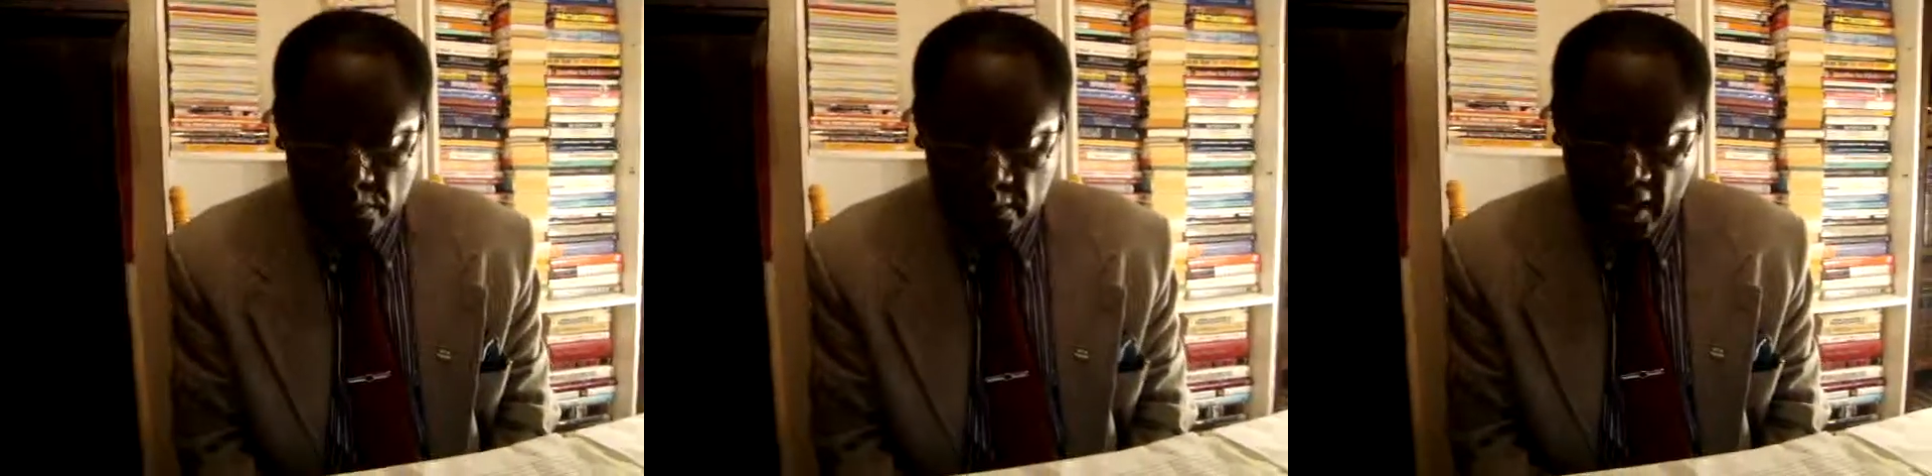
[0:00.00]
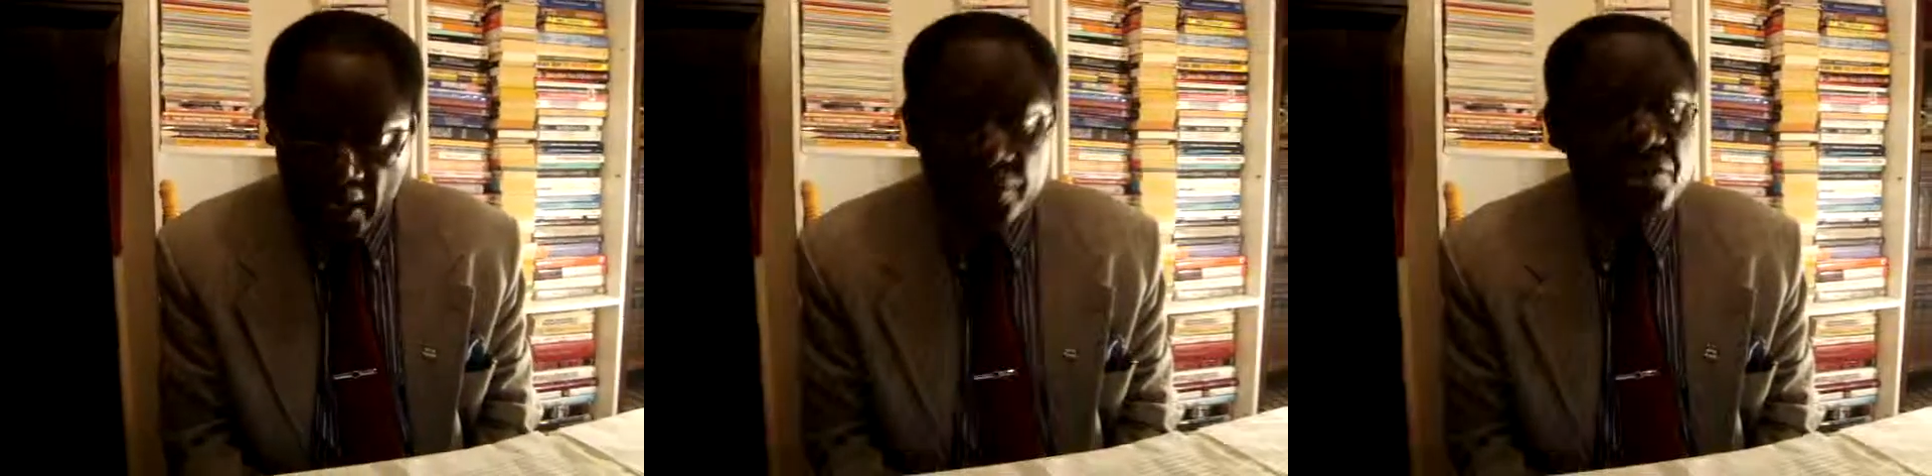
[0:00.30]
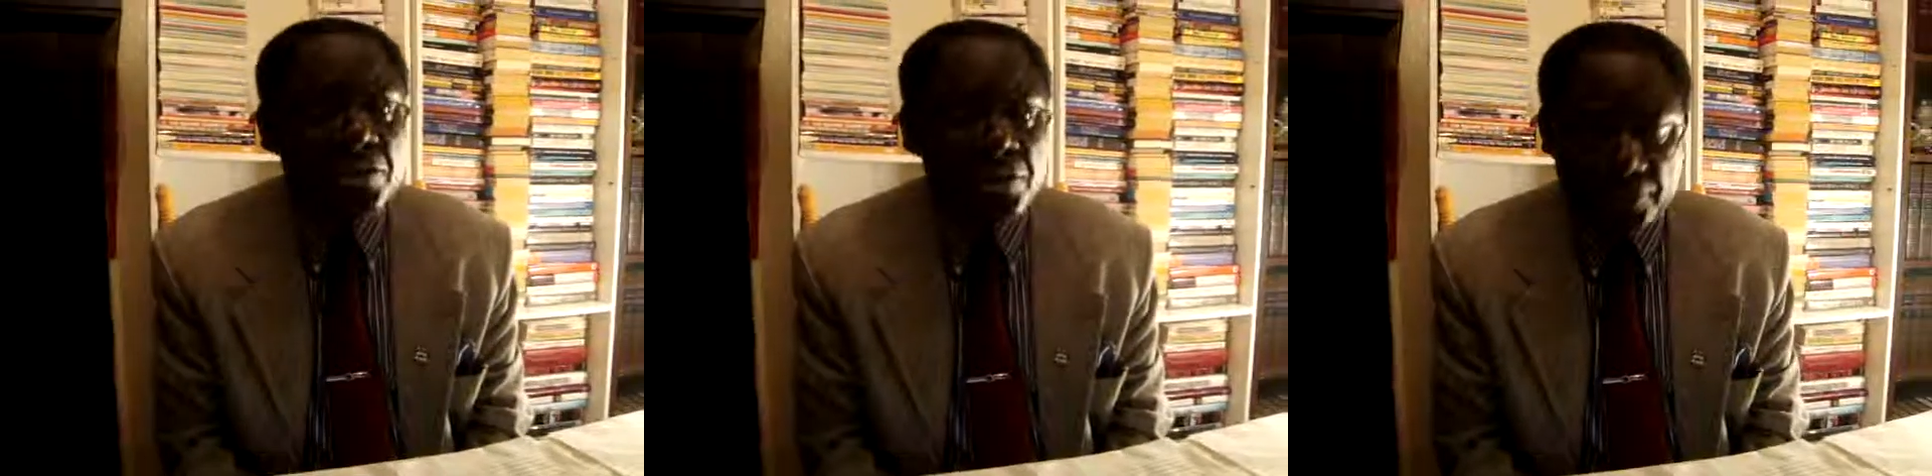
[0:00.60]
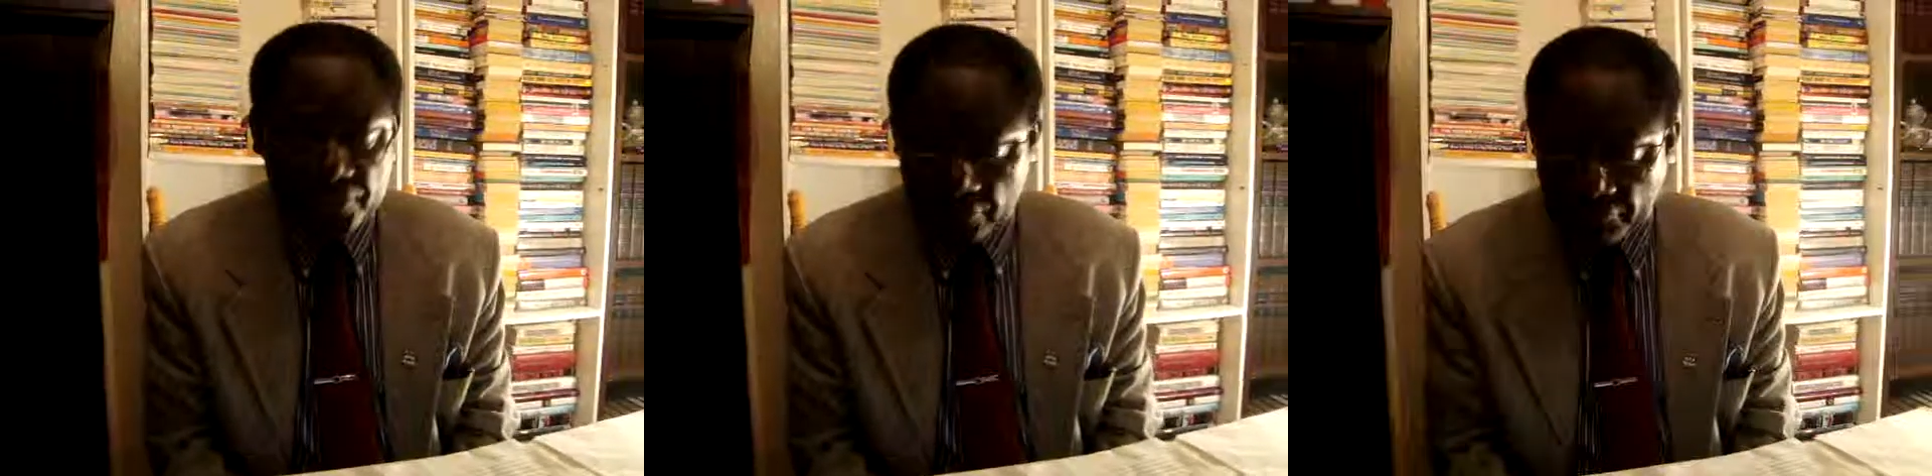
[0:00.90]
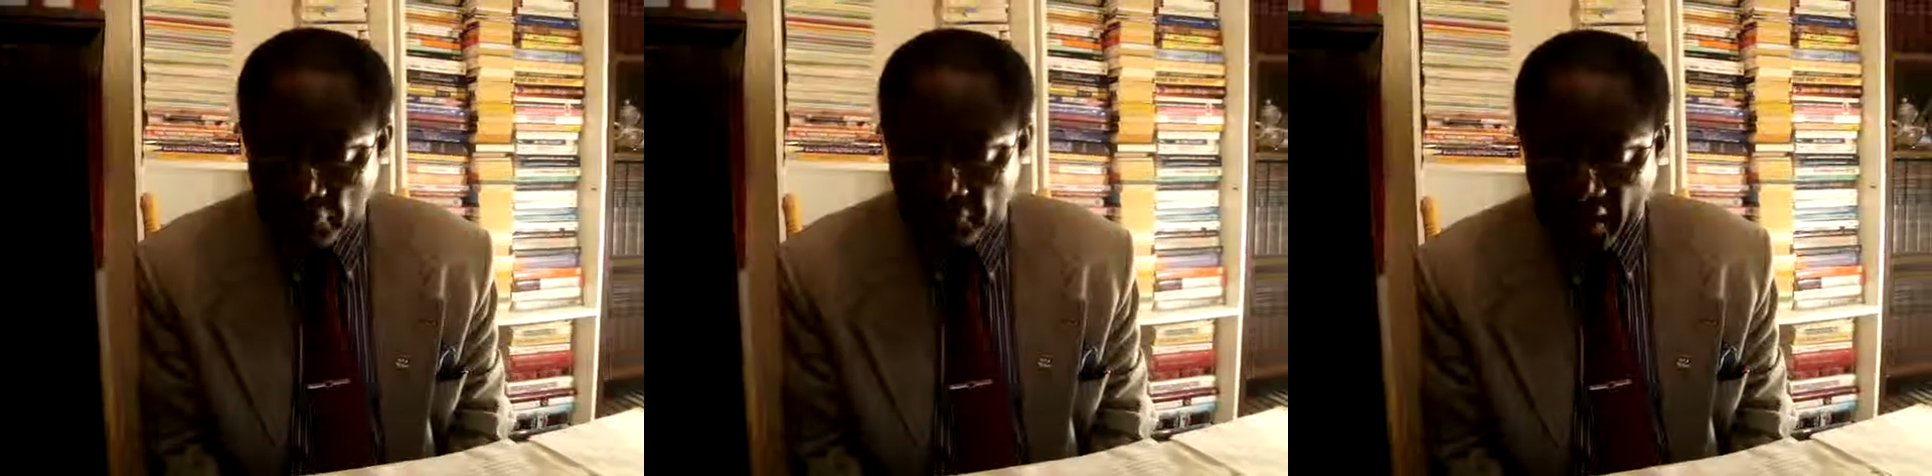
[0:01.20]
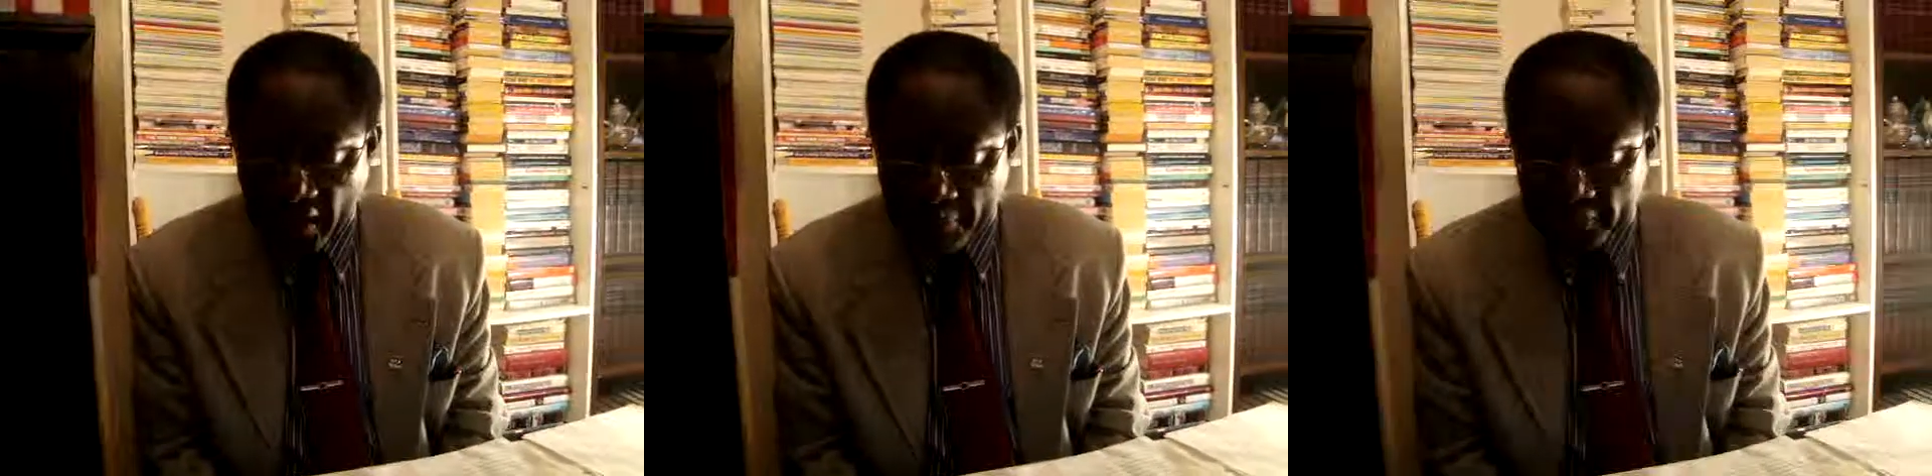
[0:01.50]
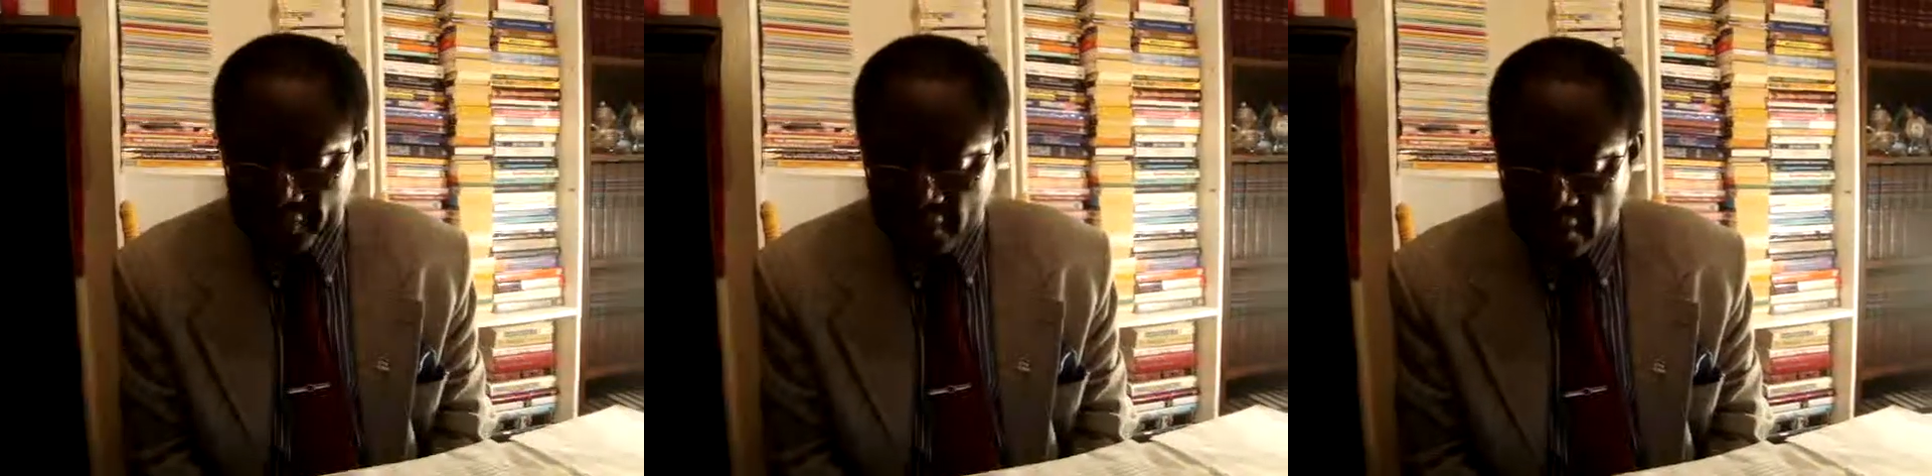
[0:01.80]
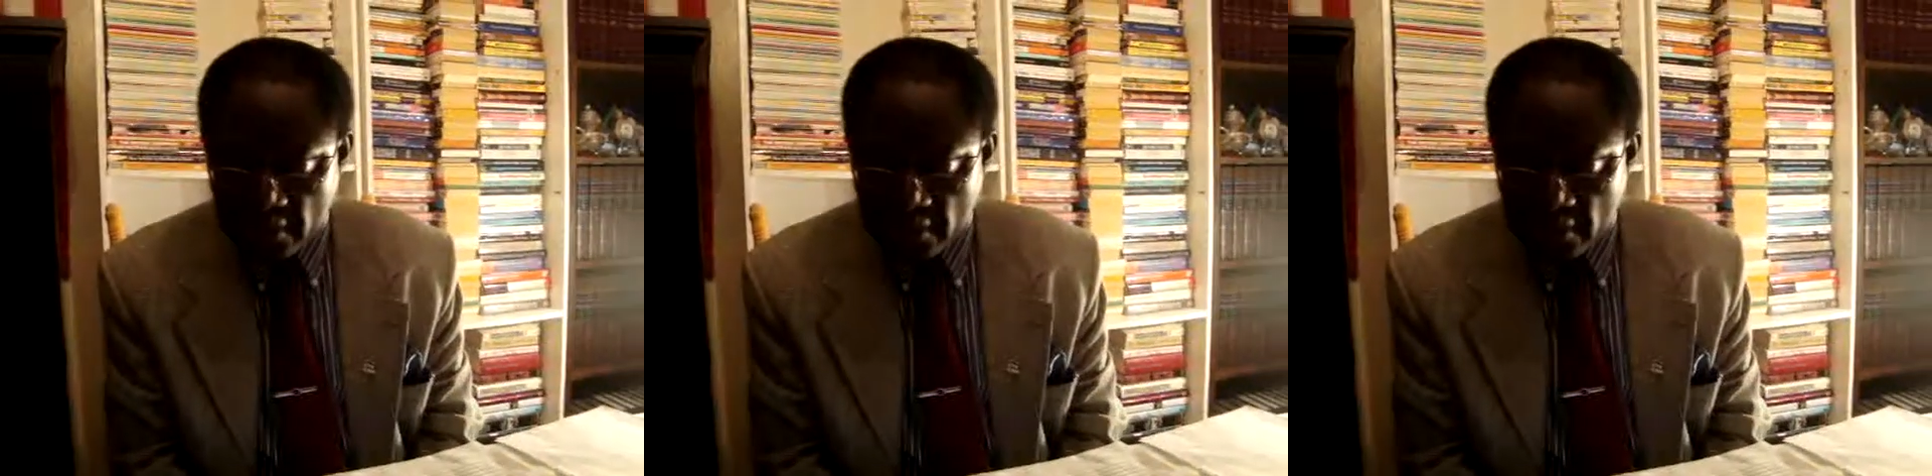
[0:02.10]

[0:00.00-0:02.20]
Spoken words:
Language learners should form the habit